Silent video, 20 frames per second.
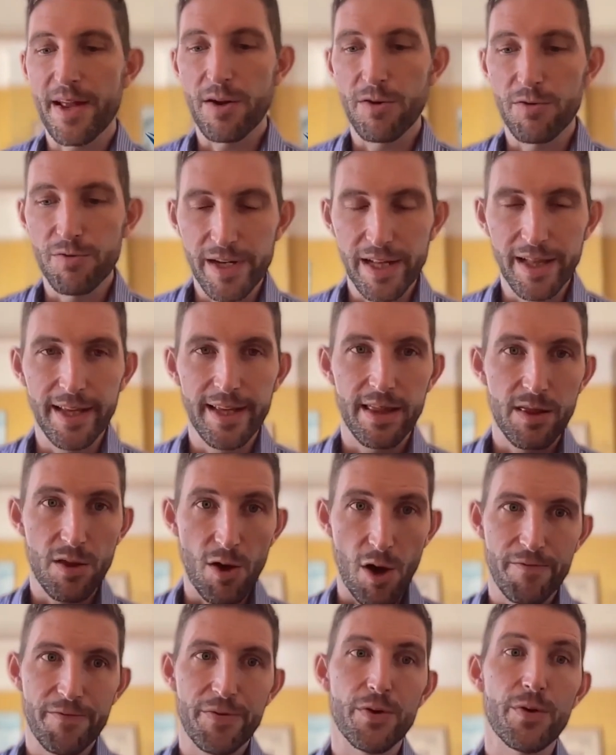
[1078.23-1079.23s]
that are really
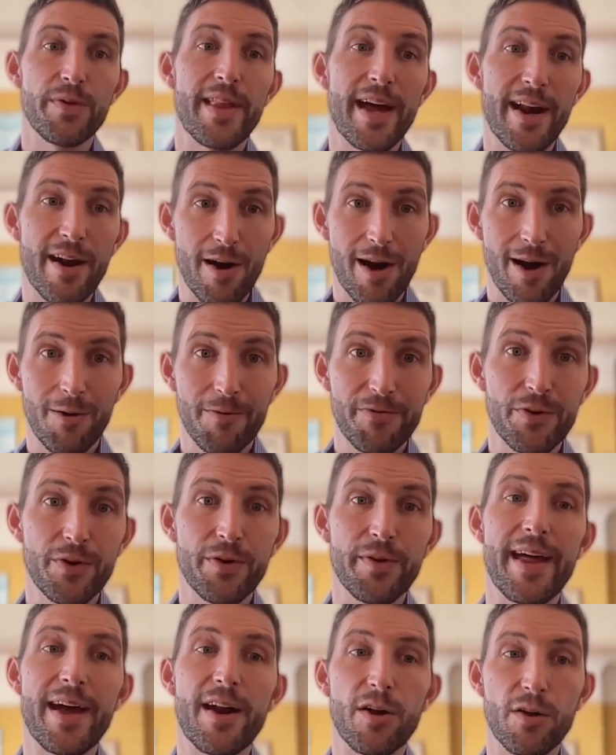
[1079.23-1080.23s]
thoughtful and that are
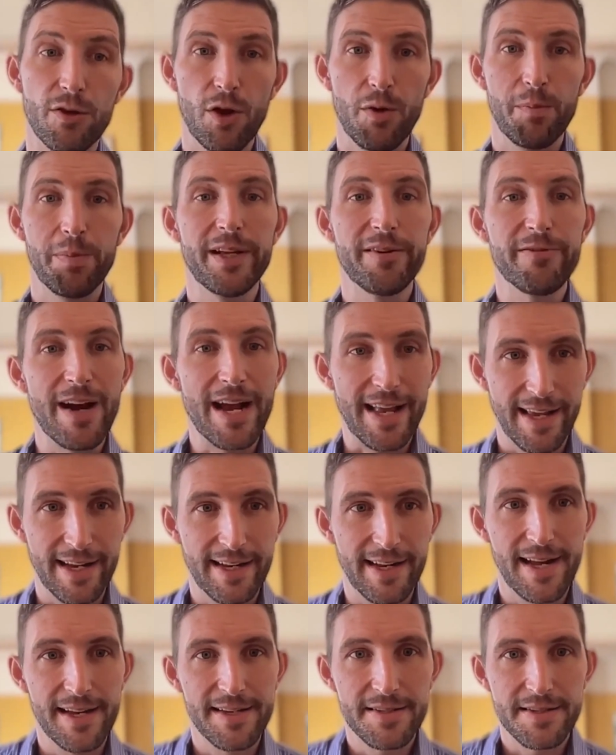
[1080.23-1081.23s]
helpful and that are globally
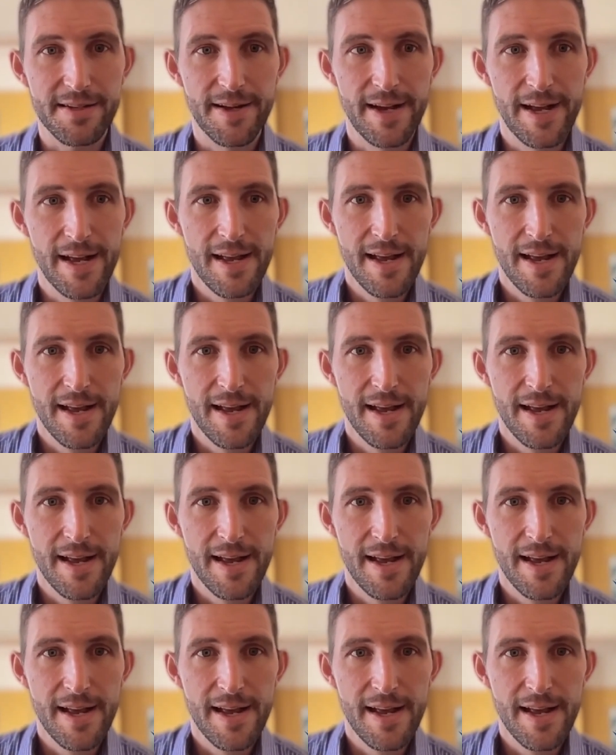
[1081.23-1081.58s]
recognized.